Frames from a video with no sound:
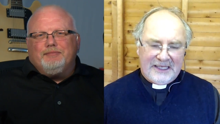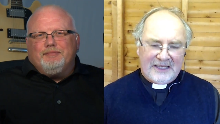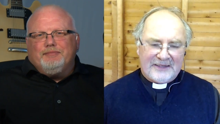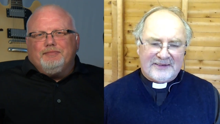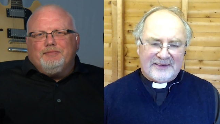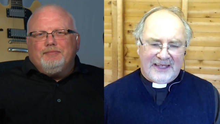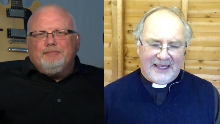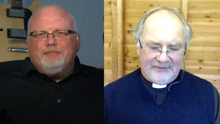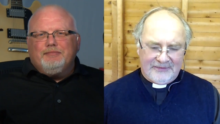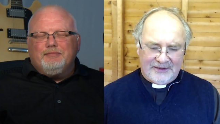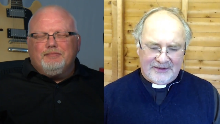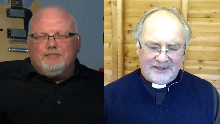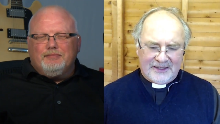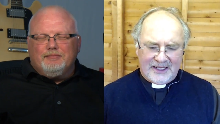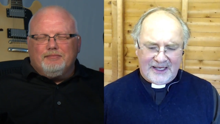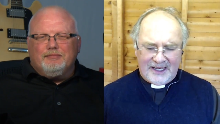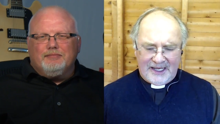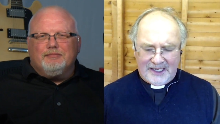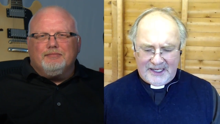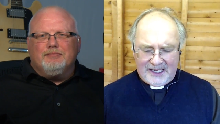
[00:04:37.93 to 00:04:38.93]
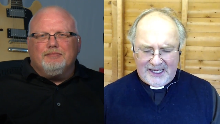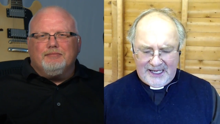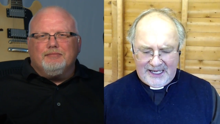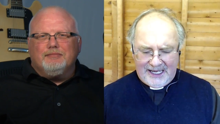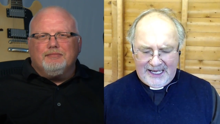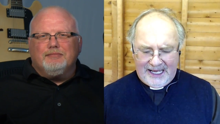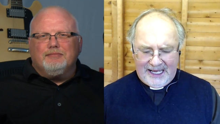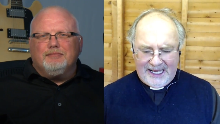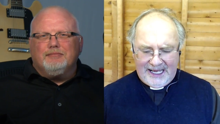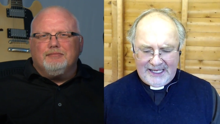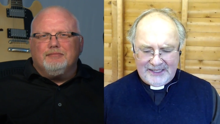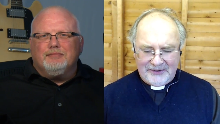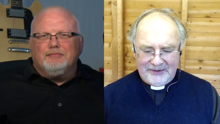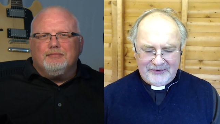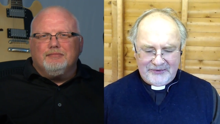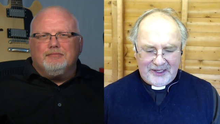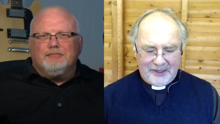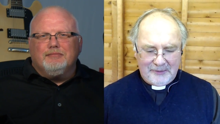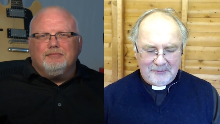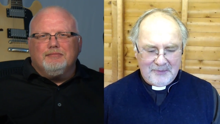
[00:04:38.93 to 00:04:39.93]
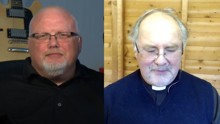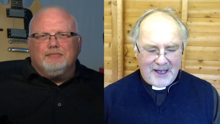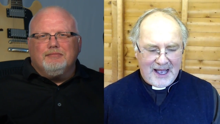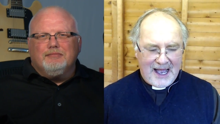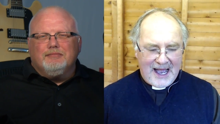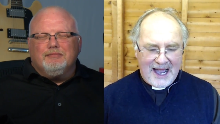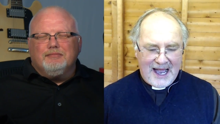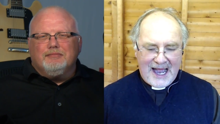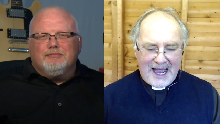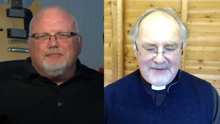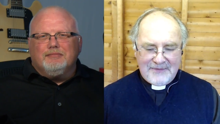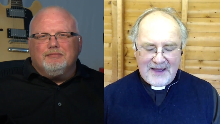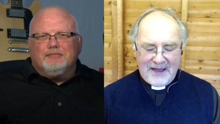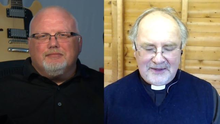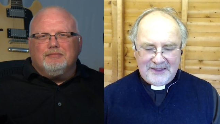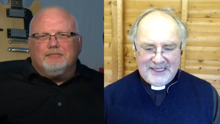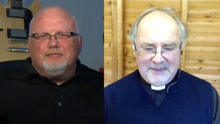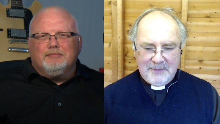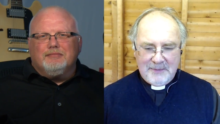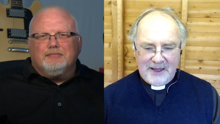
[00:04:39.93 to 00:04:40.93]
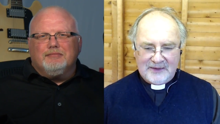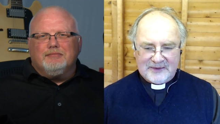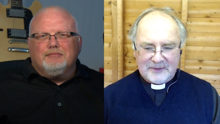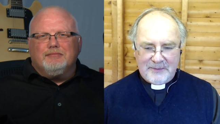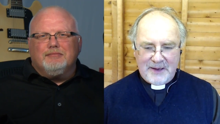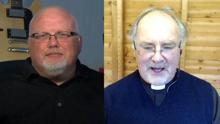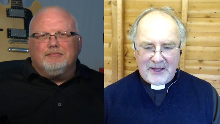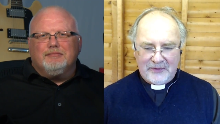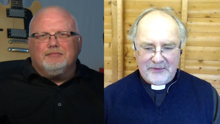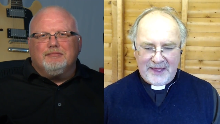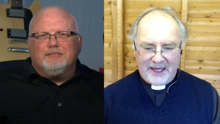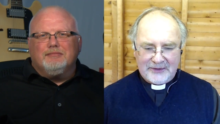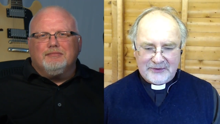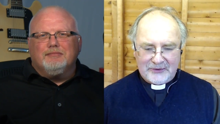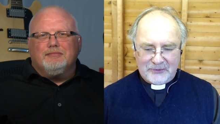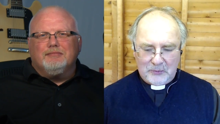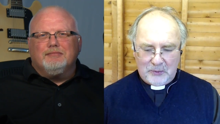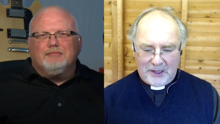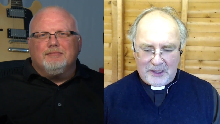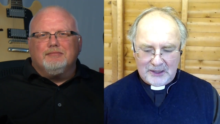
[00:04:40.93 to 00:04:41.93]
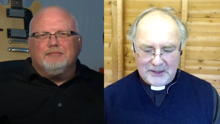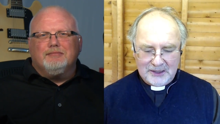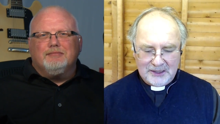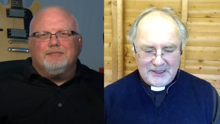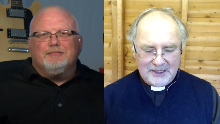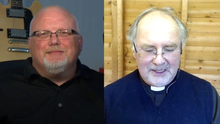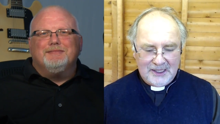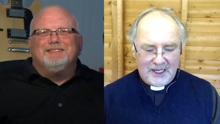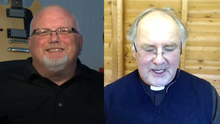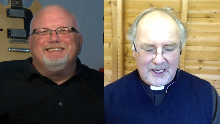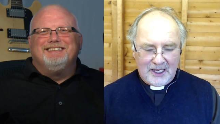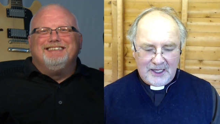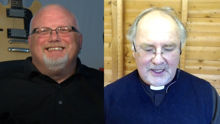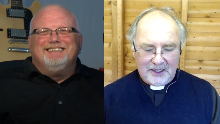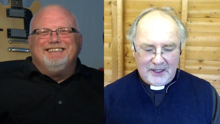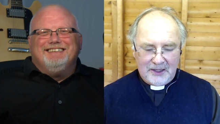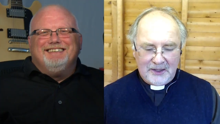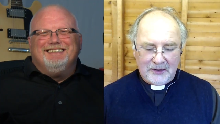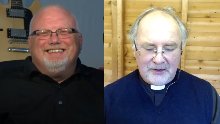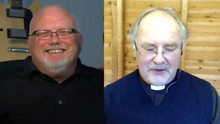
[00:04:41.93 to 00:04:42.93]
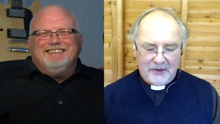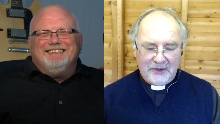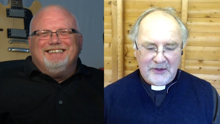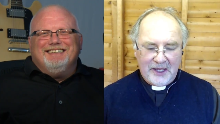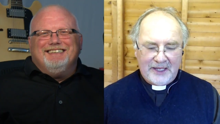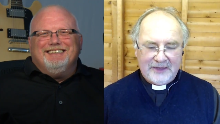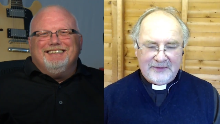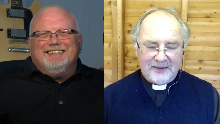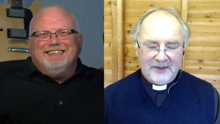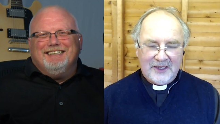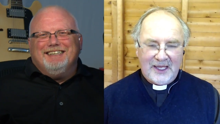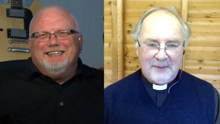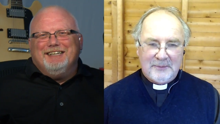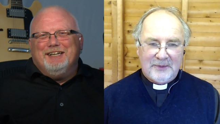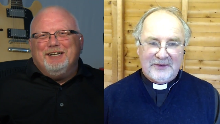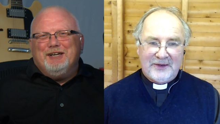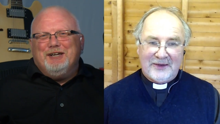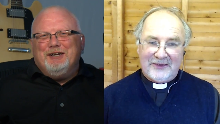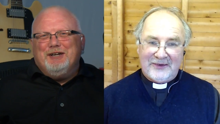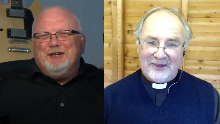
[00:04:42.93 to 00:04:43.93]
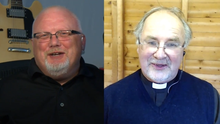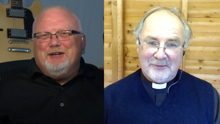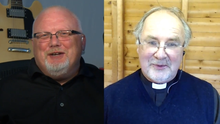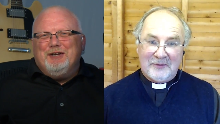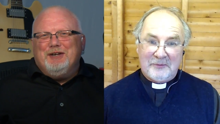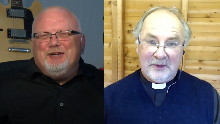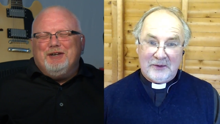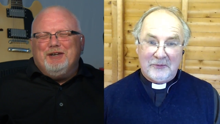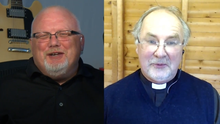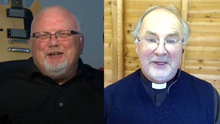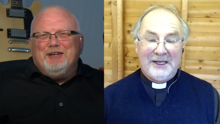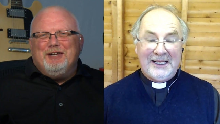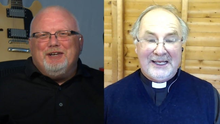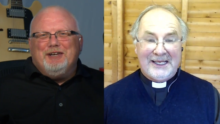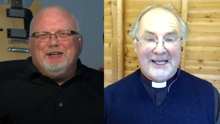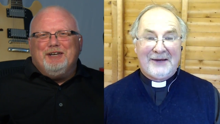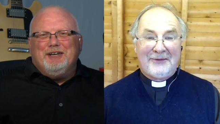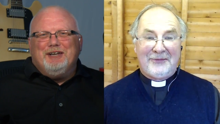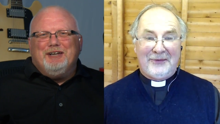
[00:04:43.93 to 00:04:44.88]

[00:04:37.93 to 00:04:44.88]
Speaker 1: Yes, Kevin, uh, and um, I've had emails about that as well. Uh, ninety-nine percent of them have been really